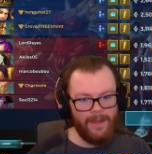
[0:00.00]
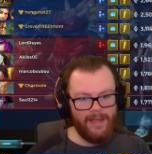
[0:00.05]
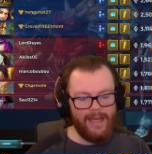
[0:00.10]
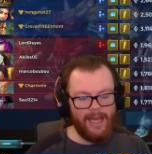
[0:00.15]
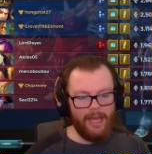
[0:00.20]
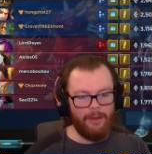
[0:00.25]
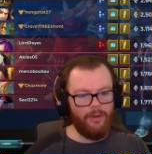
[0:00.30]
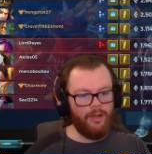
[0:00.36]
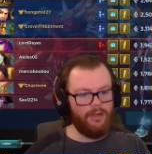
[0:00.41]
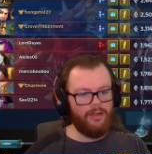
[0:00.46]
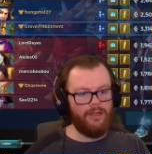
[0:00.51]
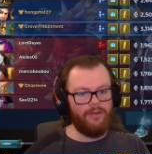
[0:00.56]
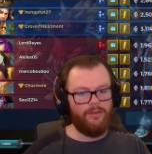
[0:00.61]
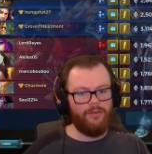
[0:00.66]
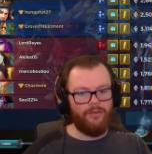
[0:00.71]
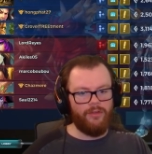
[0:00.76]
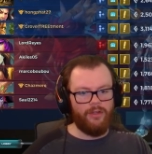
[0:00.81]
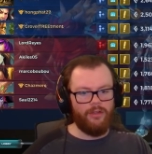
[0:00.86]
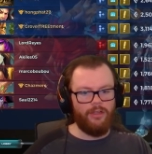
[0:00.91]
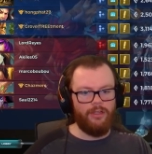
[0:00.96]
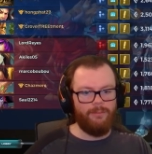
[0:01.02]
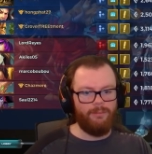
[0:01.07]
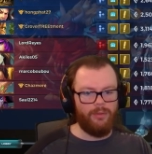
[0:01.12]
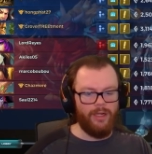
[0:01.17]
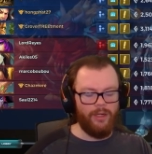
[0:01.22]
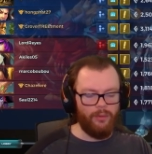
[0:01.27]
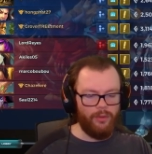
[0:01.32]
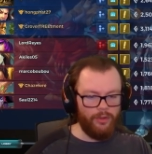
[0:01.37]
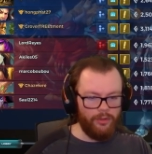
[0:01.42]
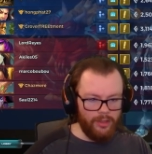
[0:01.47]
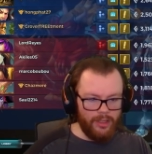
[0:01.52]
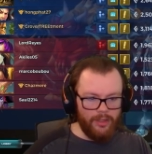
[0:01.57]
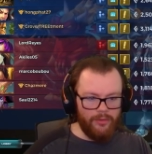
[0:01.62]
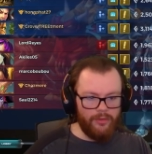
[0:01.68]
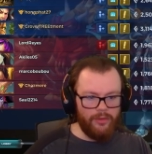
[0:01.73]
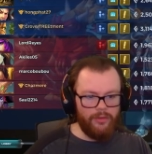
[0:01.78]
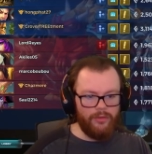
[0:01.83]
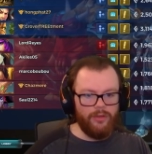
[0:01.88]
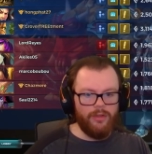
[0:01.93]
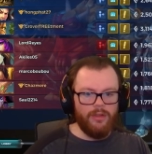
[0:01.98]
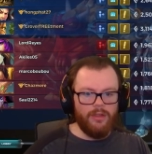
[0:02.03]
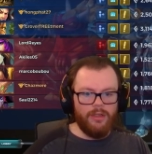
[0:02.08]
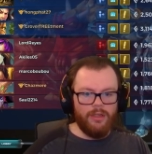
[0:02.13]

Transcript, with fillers: I wouldn't necessarily prioritize it,